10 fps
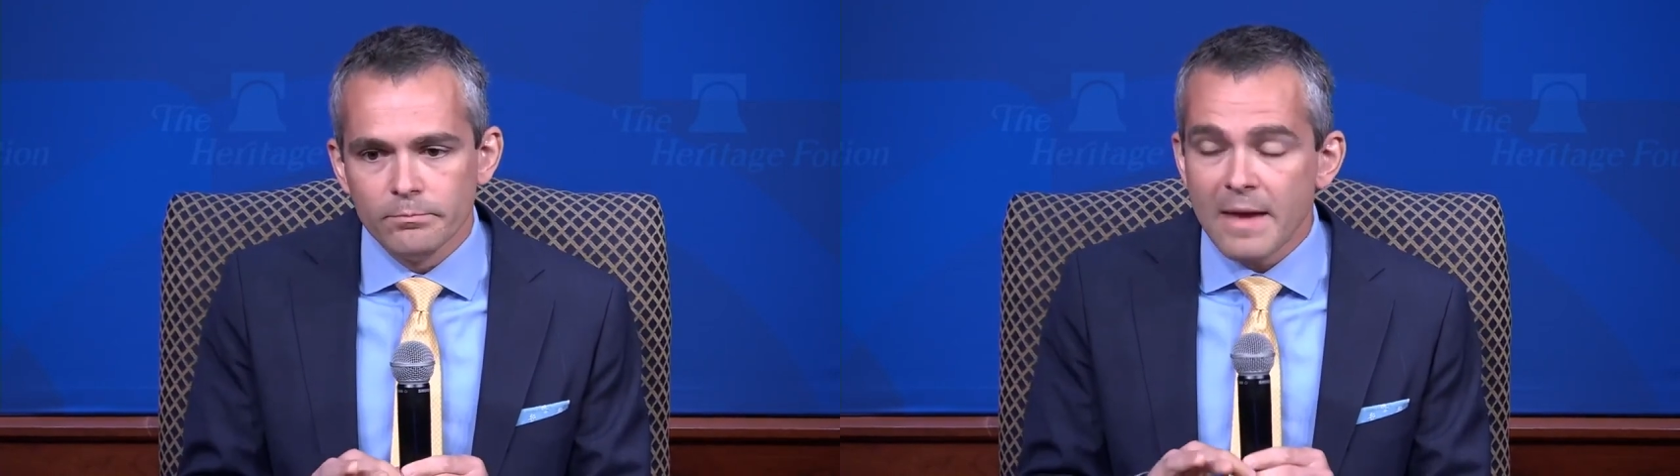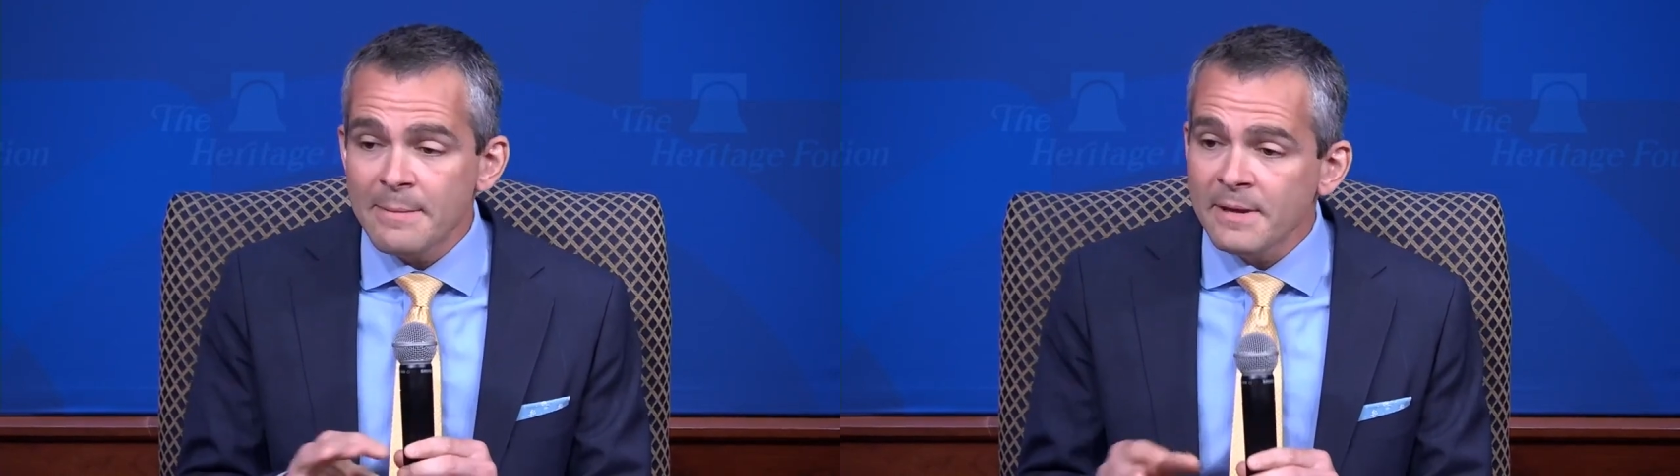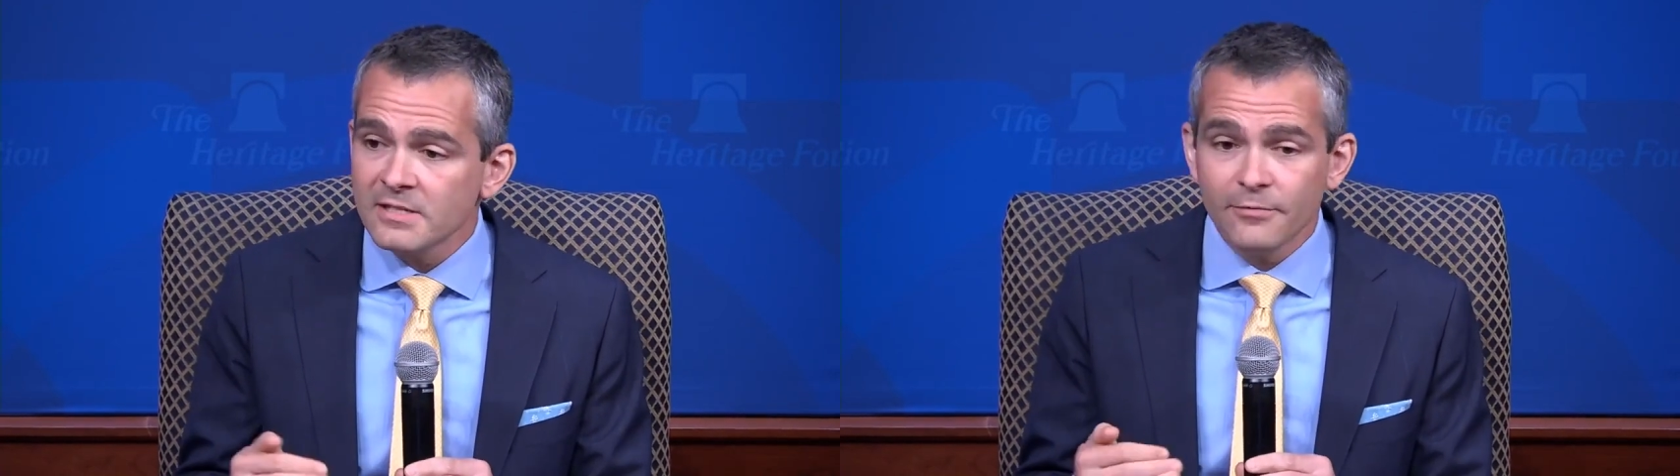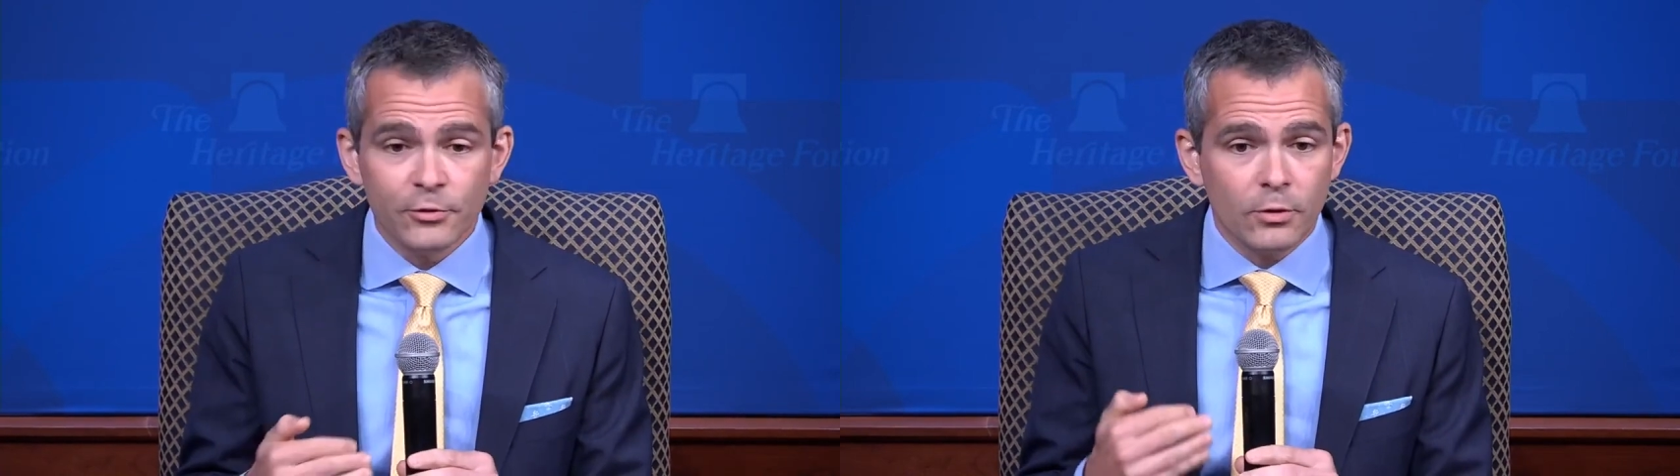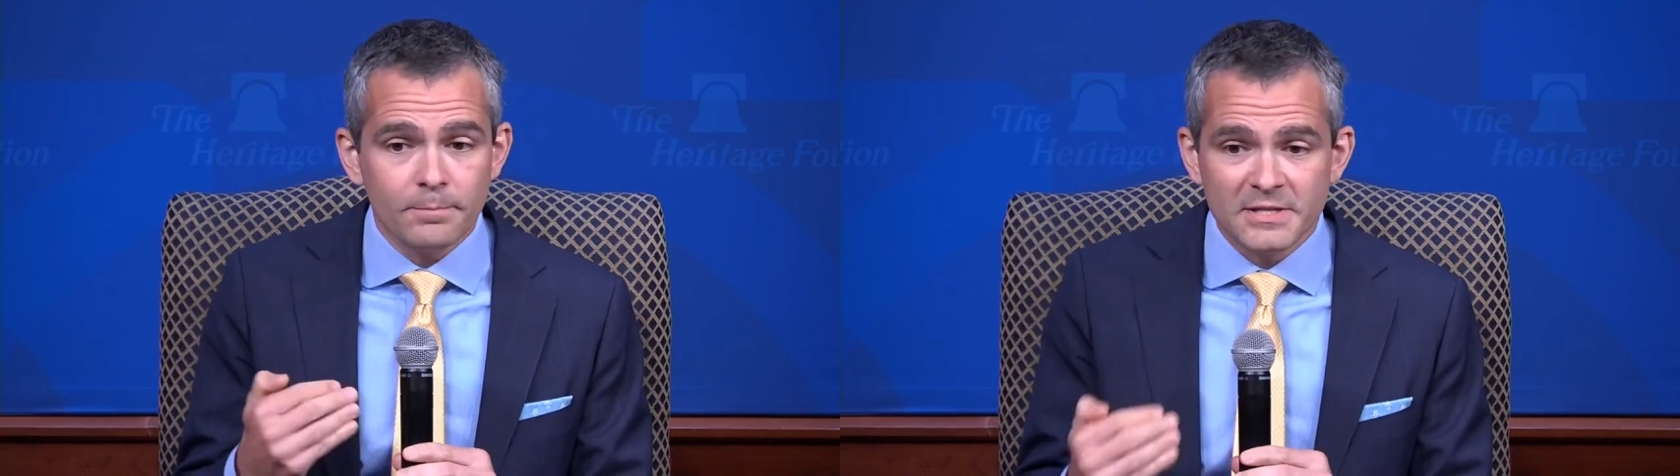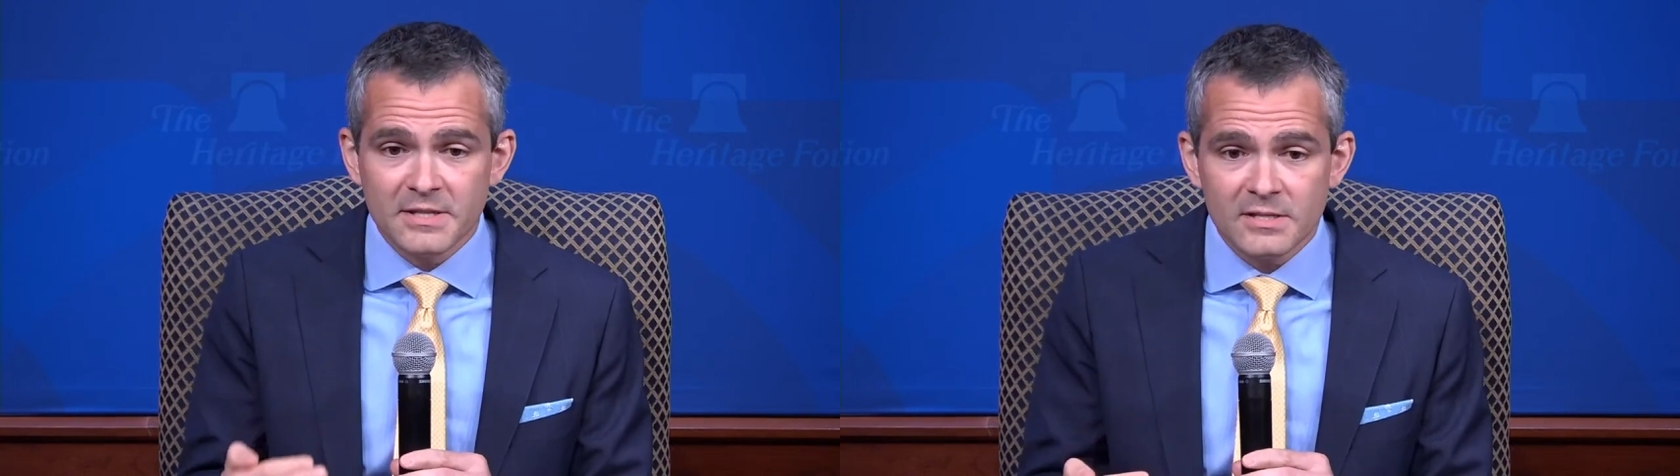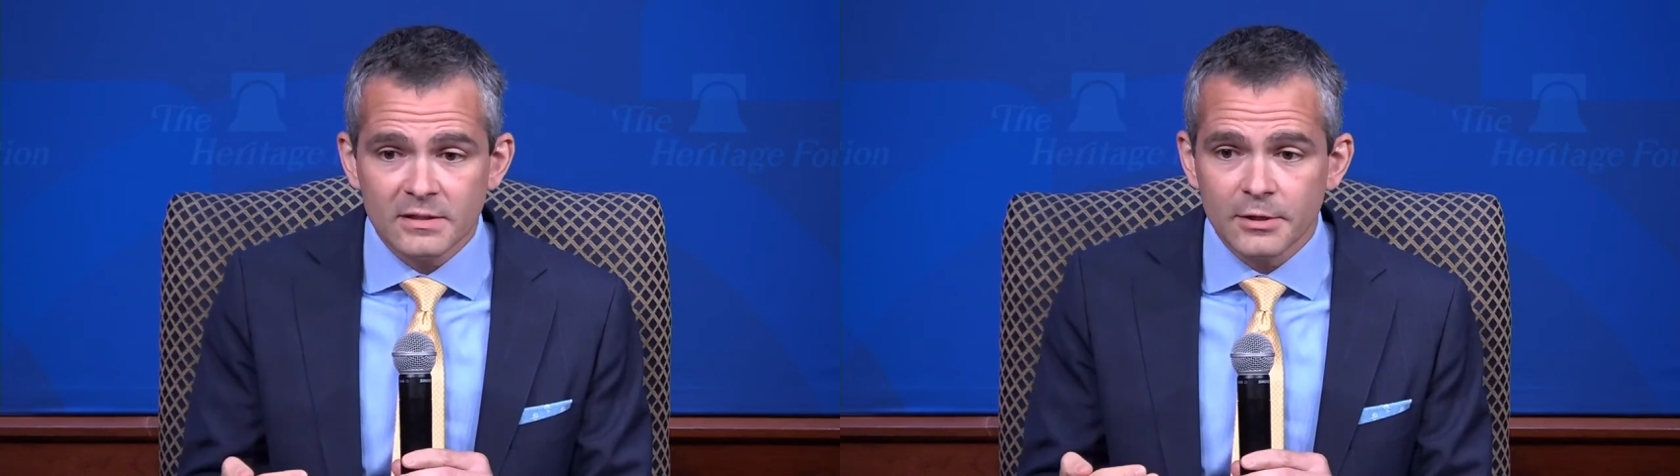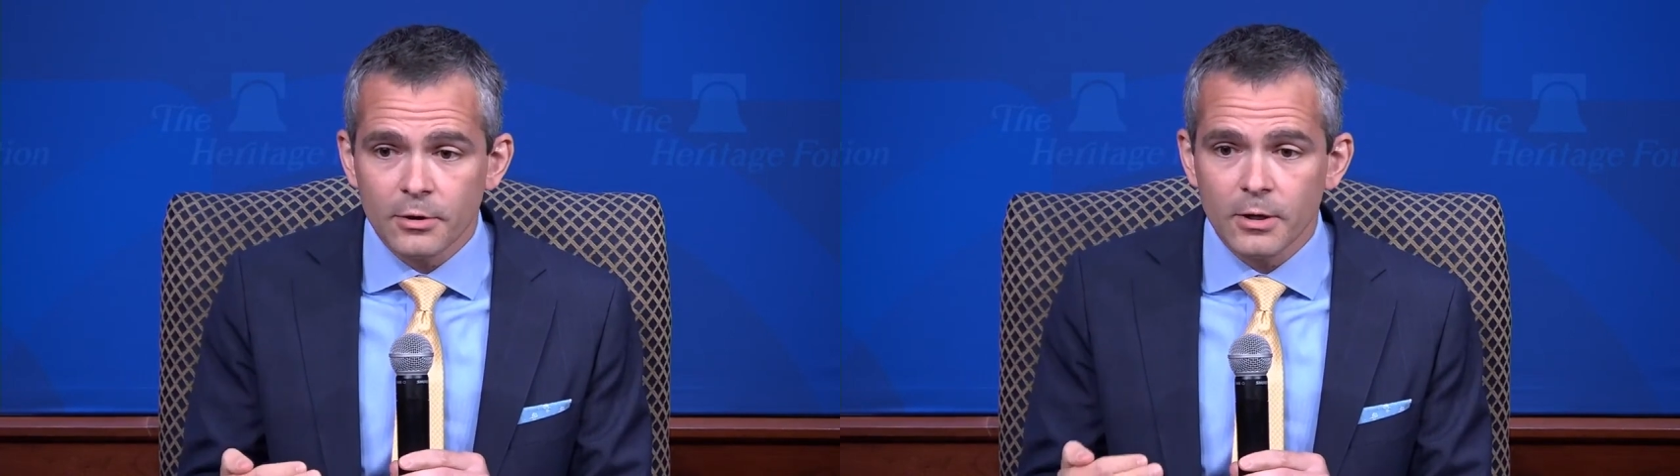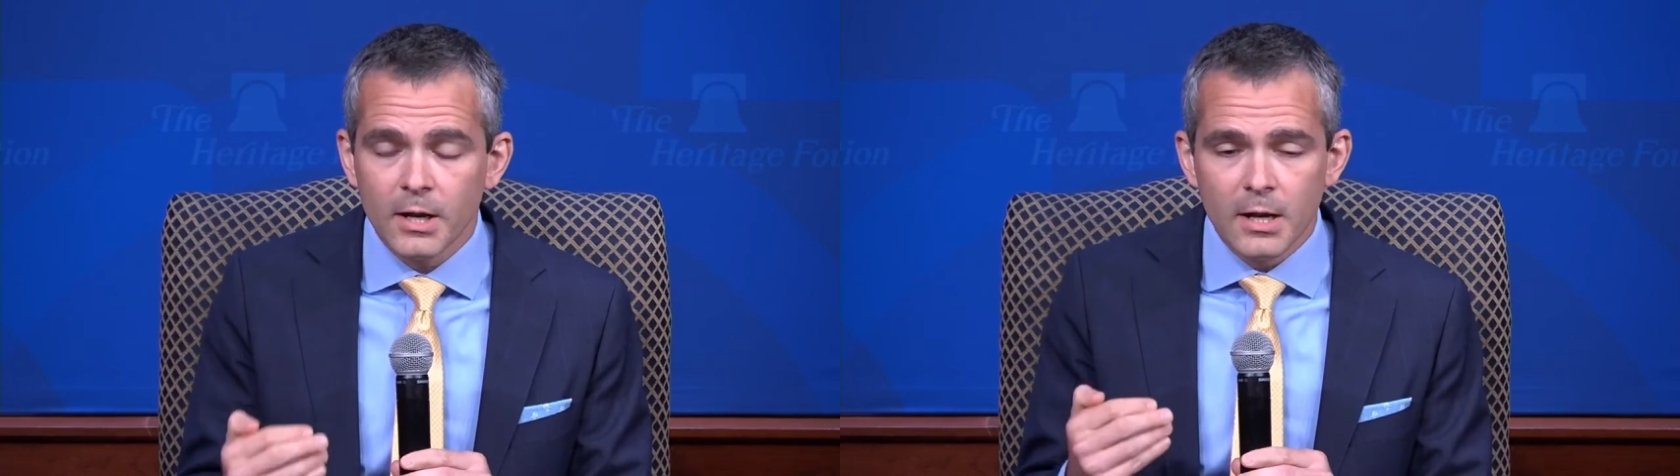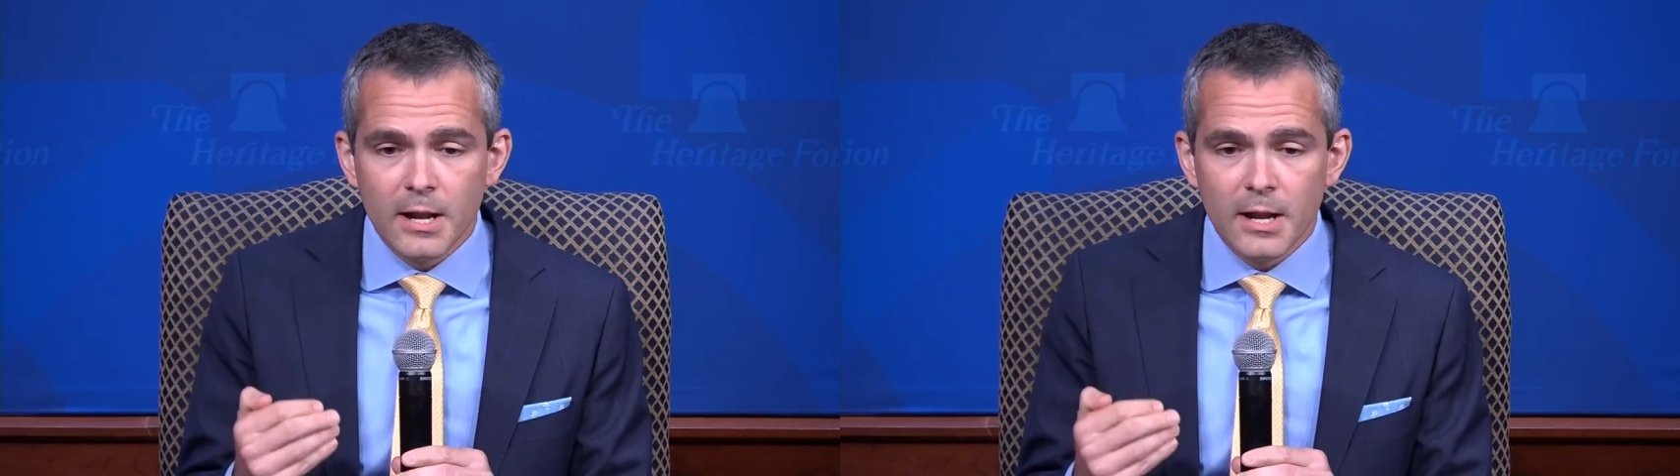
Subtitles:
Maybe it's if you're a business leader,